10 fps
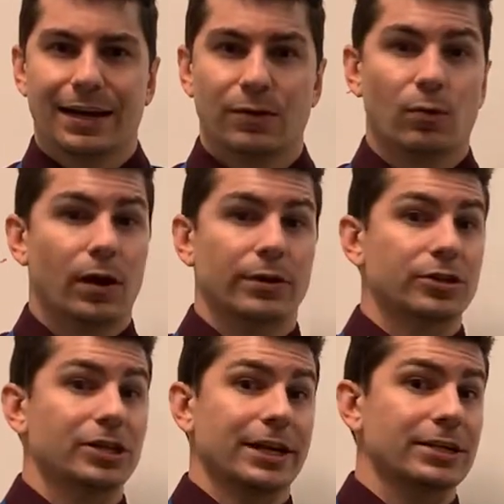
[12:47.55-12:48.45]
and water
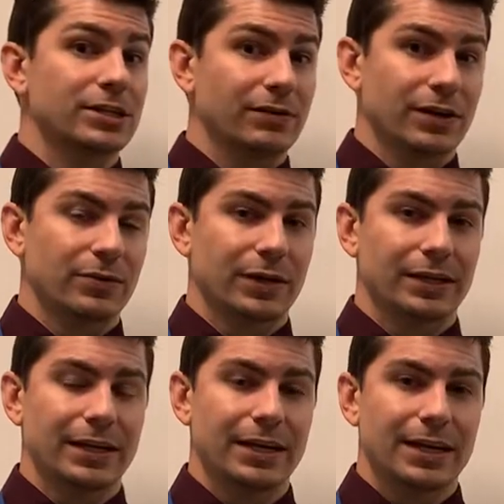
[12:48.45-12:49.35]
changes very
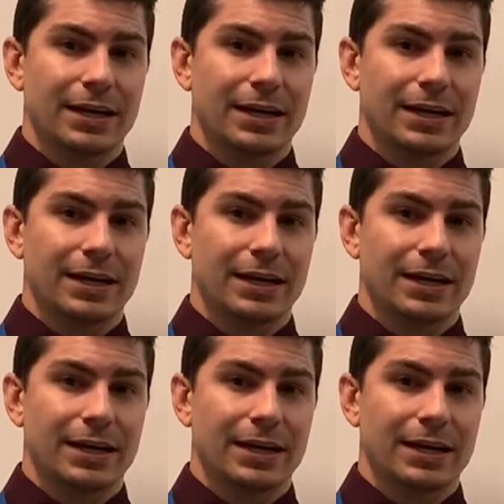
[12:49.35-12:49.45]
quickly,